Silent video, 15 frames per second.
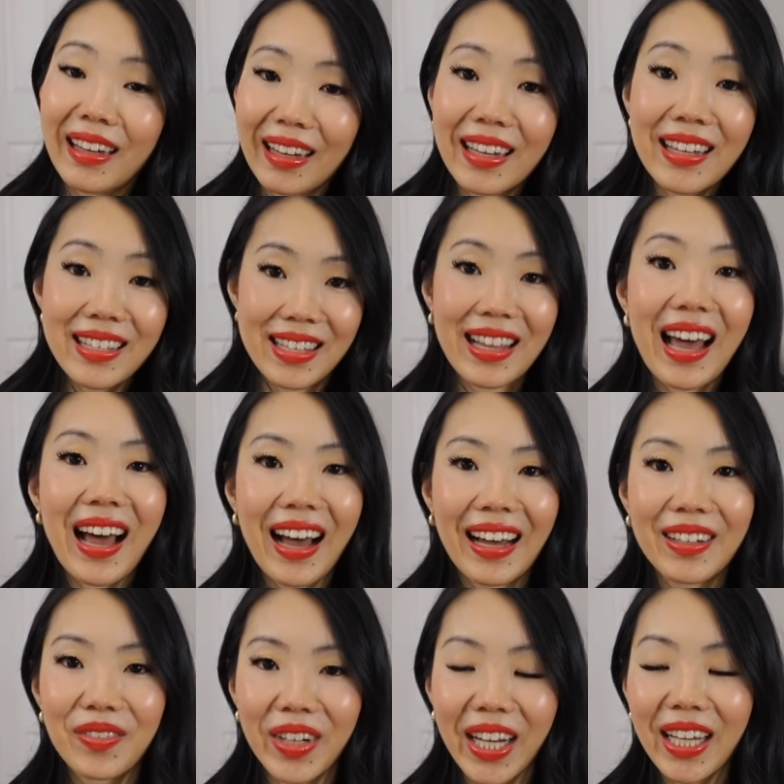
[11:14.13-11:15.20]
is that
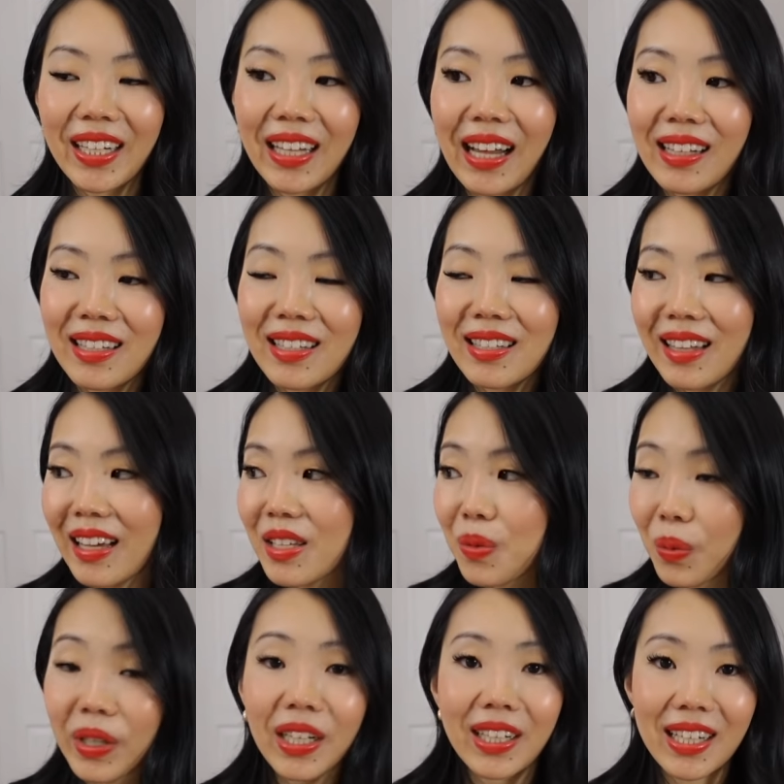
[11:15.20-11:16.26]
right that's that's
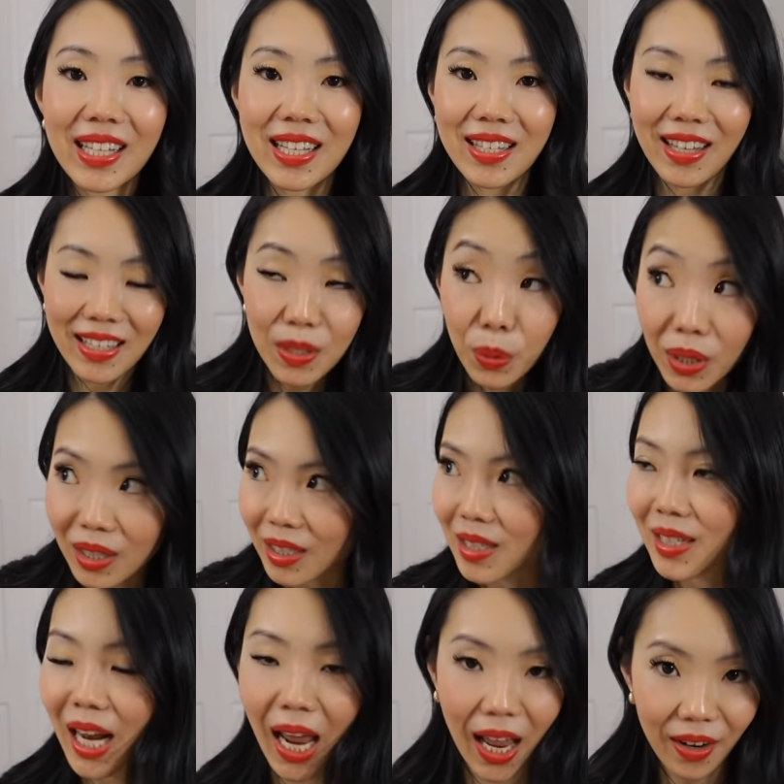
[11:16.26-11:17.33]
what it is that's what this
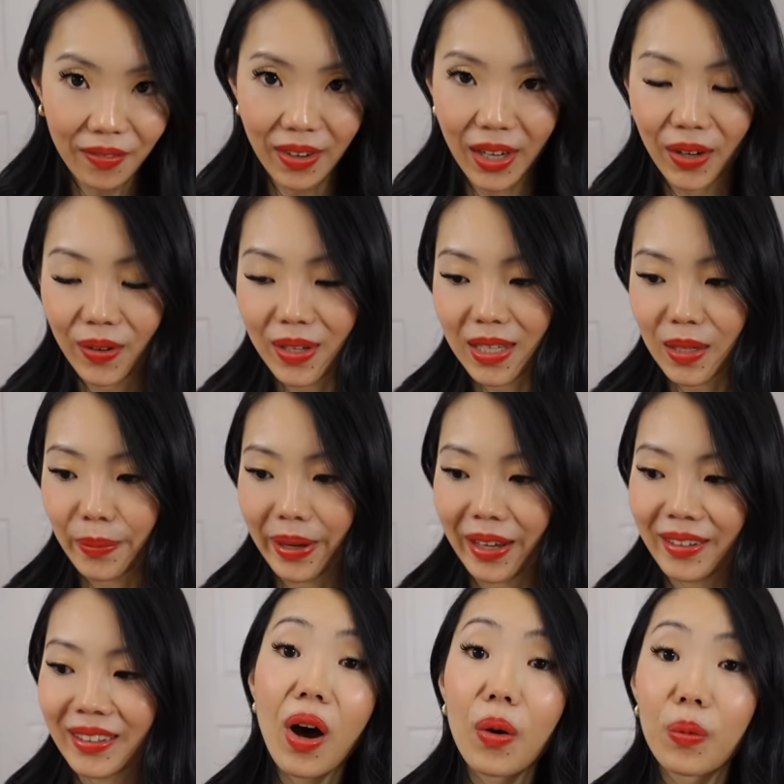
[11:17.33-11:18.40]
tag video is
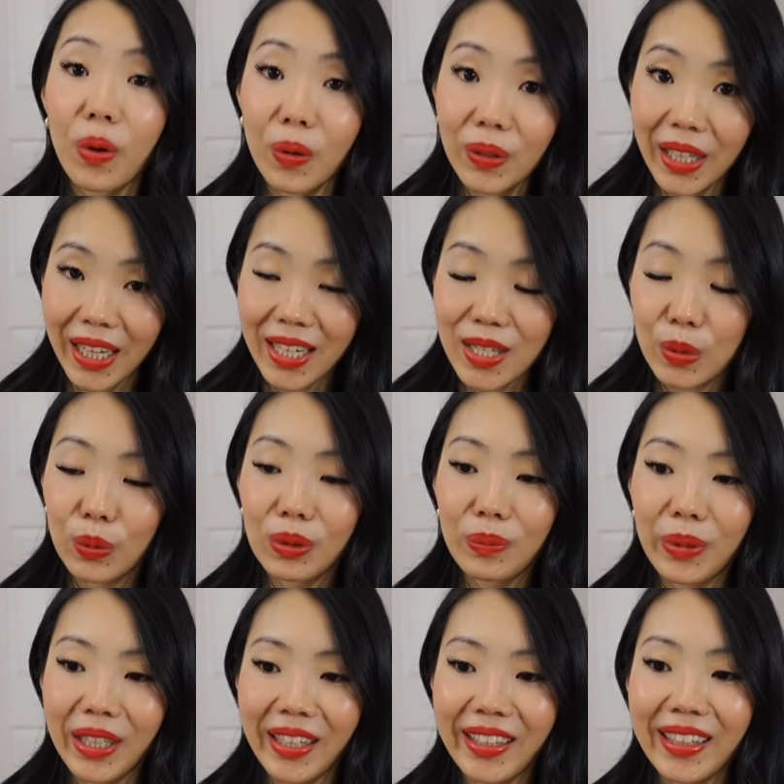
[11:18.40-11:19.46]
about a rolex would
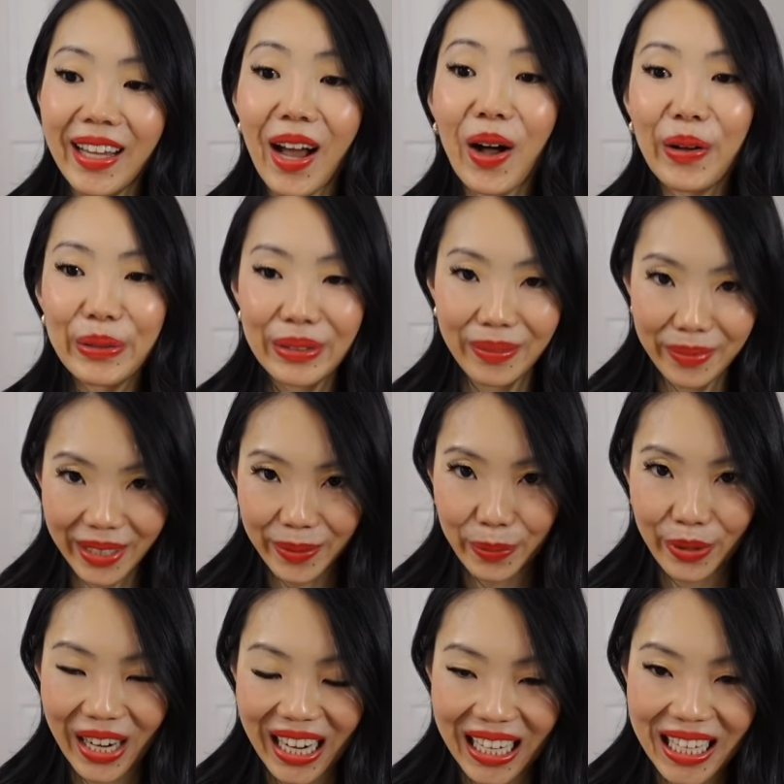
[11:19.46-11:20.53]
be the ultimate
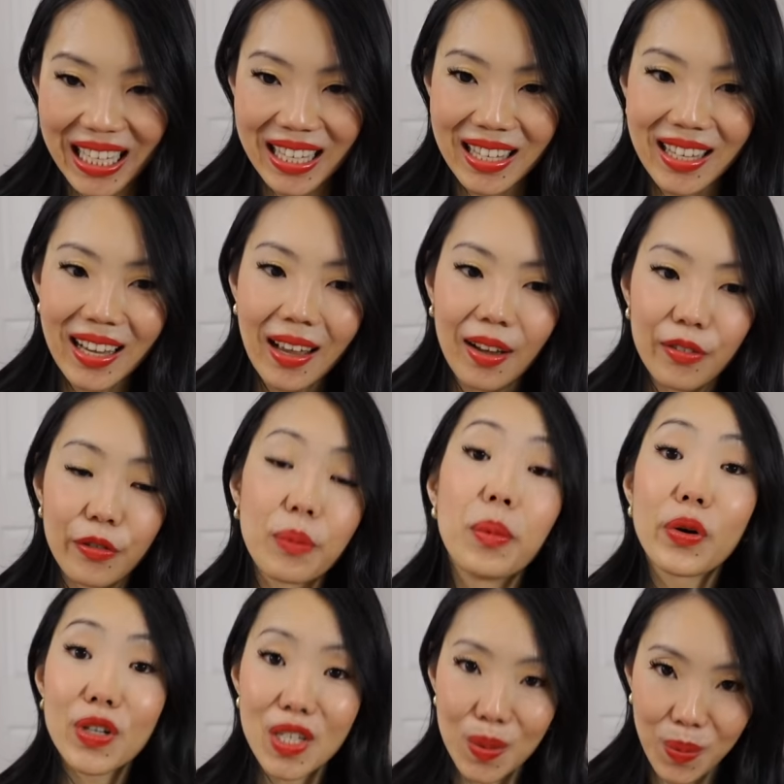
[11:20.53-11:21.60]
prize for
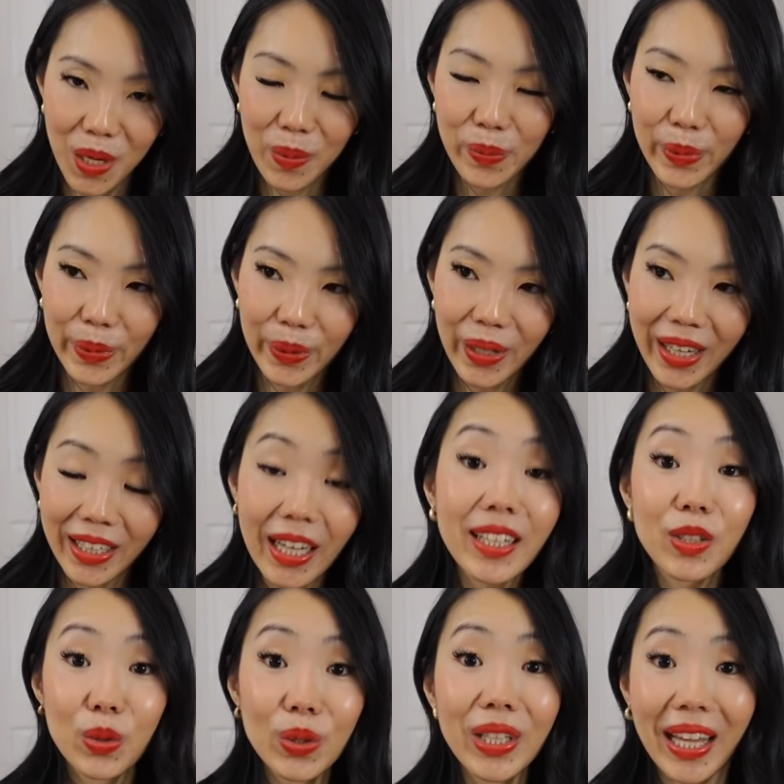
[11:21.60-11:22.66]
most people and i
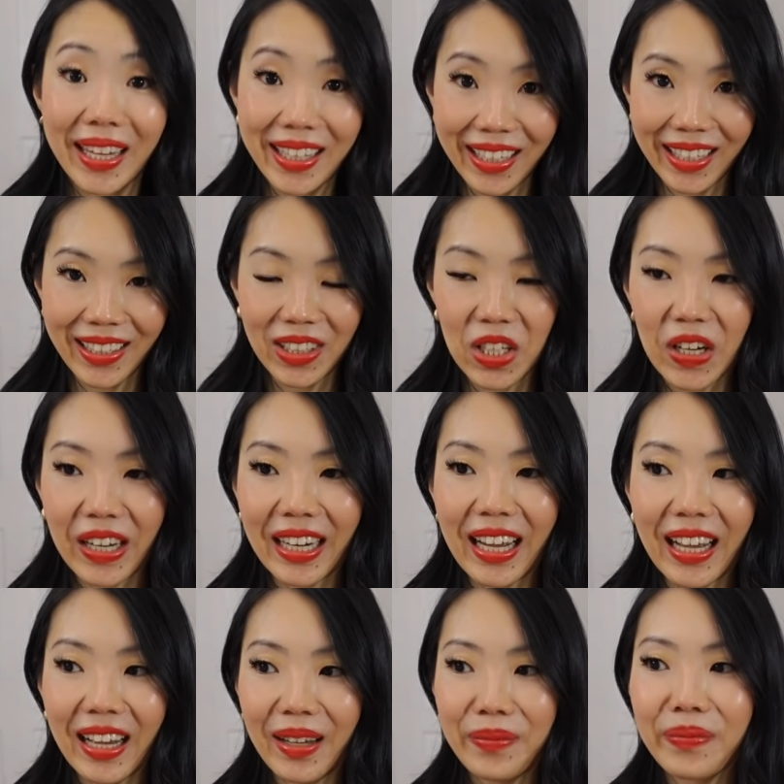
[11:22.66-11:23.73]
do like it a lot
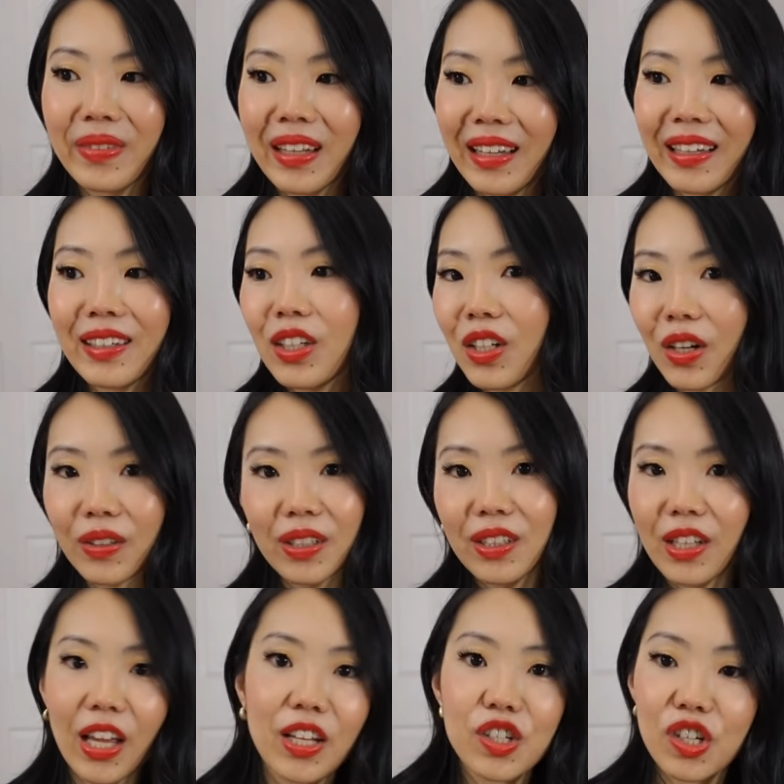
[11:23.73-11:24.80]
um you know the
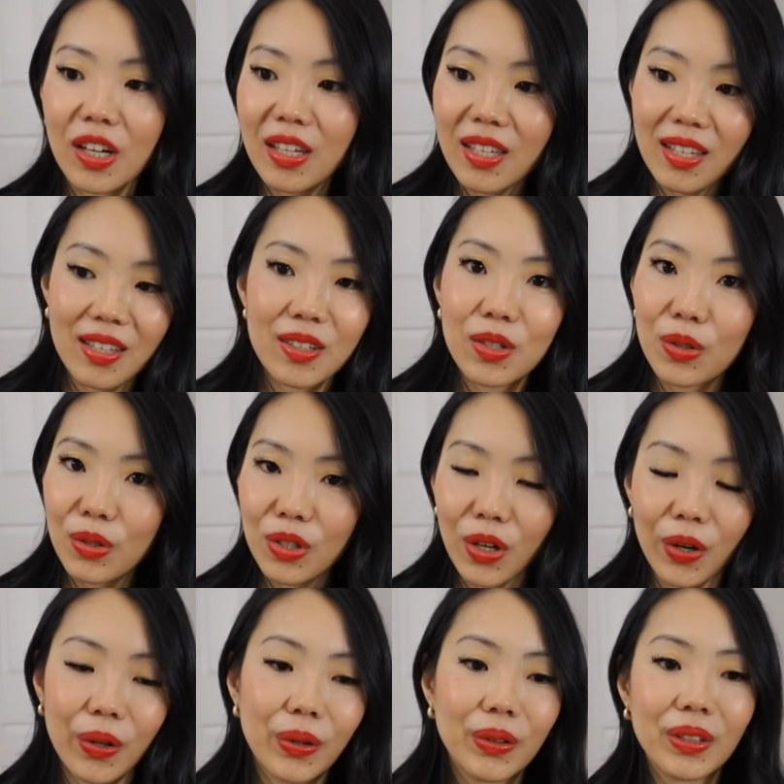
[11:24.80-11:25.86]
Datejust
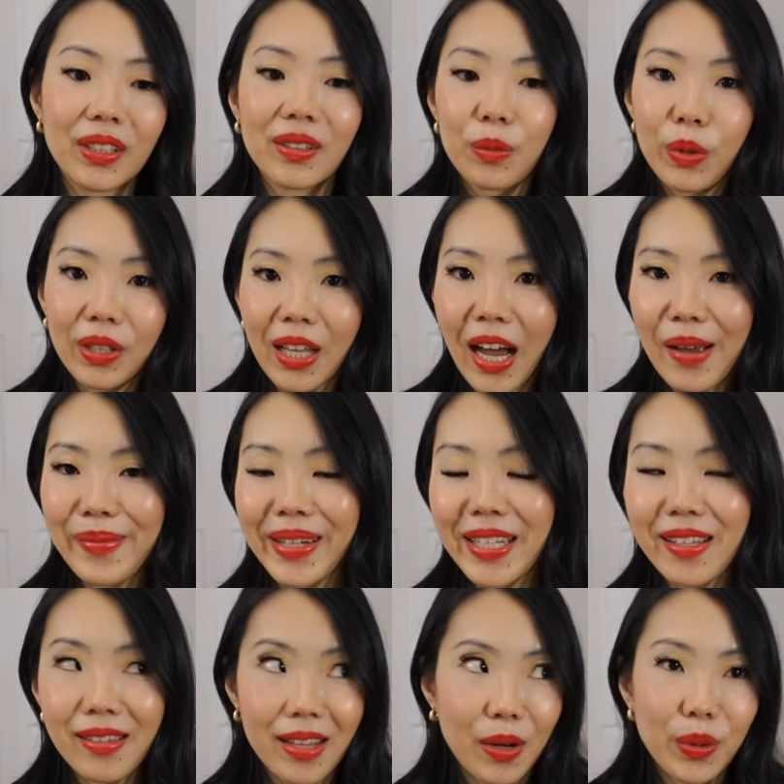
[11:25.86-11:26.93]
two-tone with
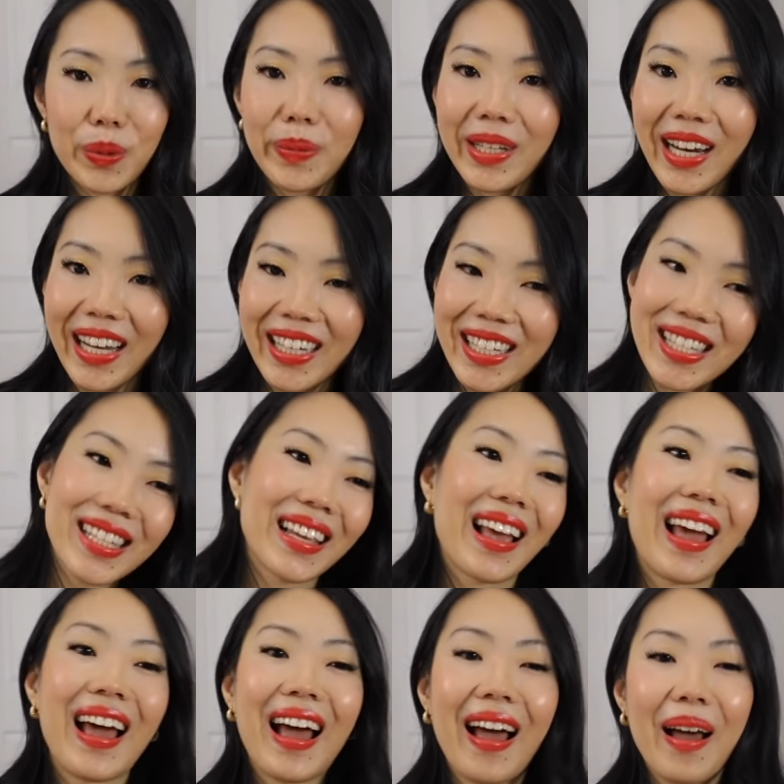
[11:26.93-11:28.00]
diamonds that would be nice
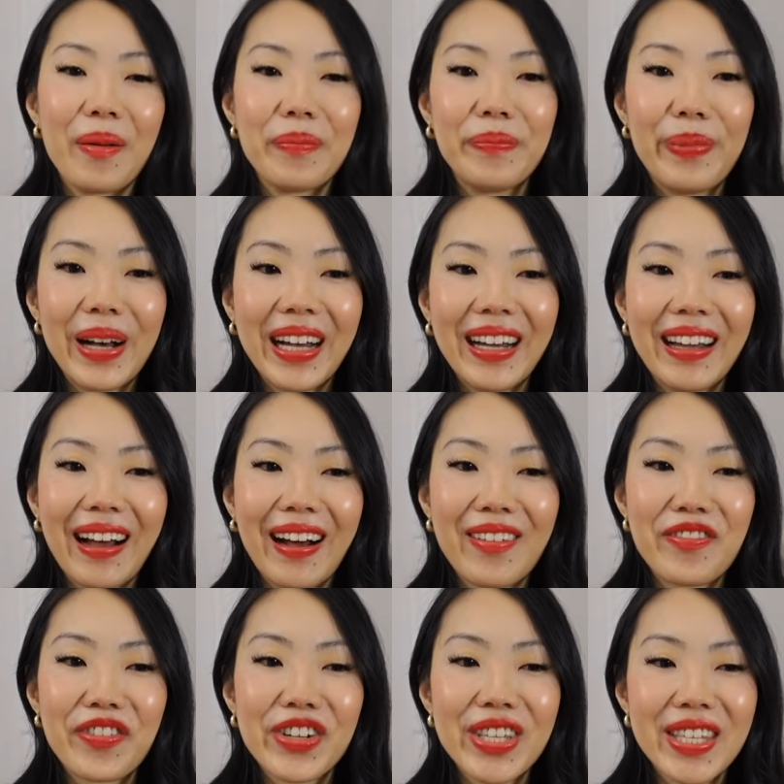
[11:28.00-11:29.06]
but
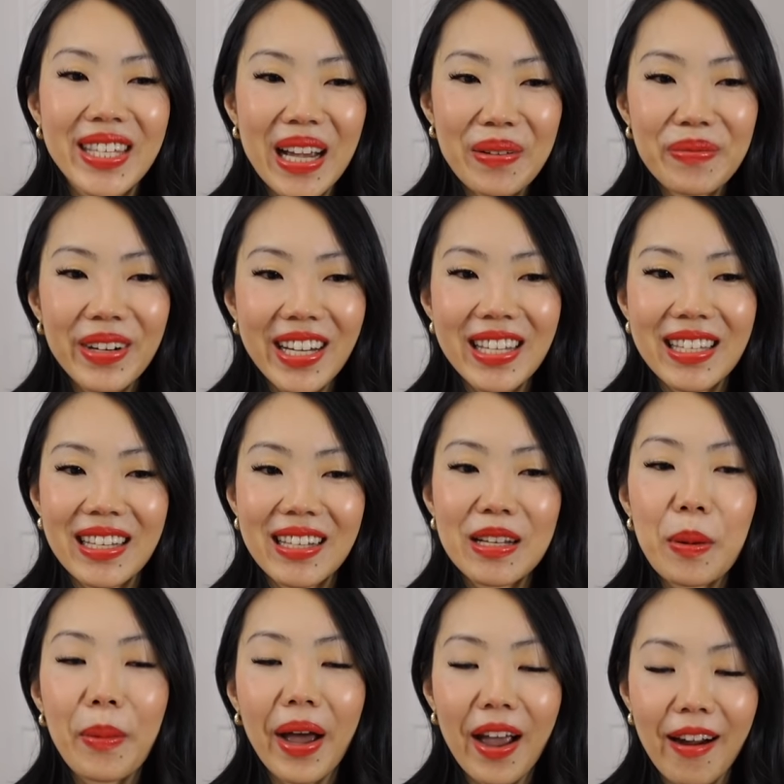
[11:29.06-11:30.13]
for some
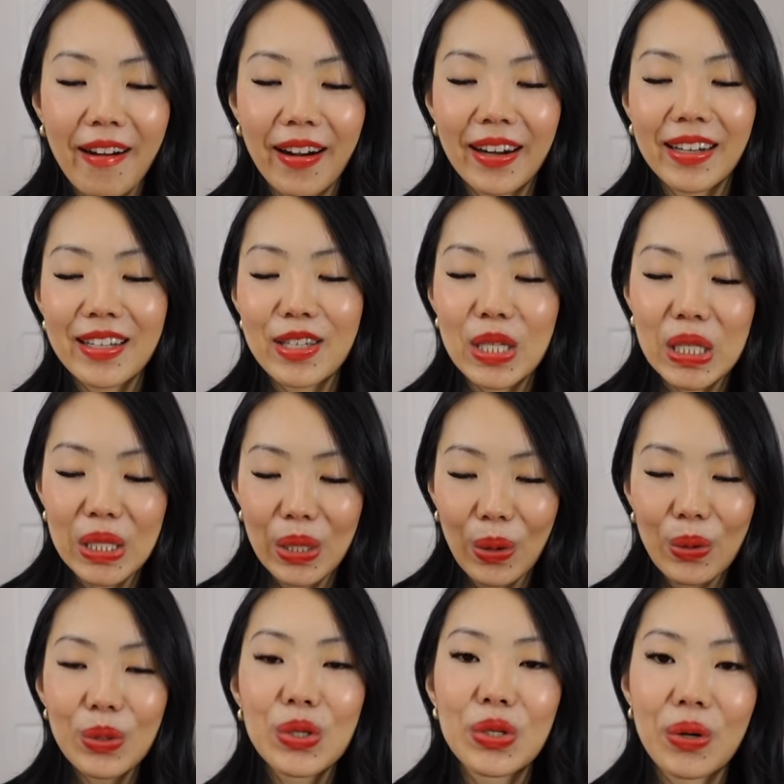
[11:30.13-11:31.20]
reason my heart is
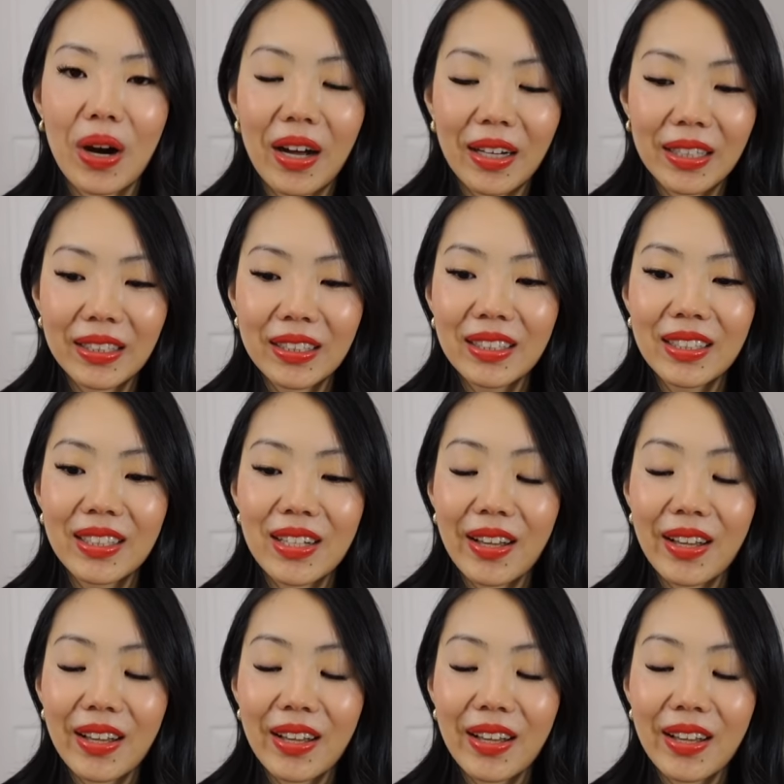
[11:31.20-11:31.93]
so drawn